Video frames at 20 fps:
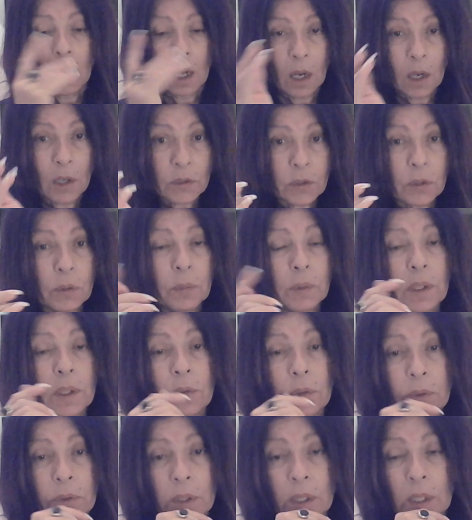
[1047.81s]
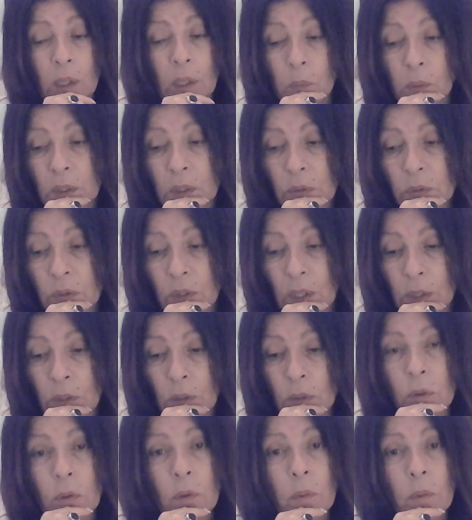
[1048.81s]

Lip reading: Also, another thing I want to tell you,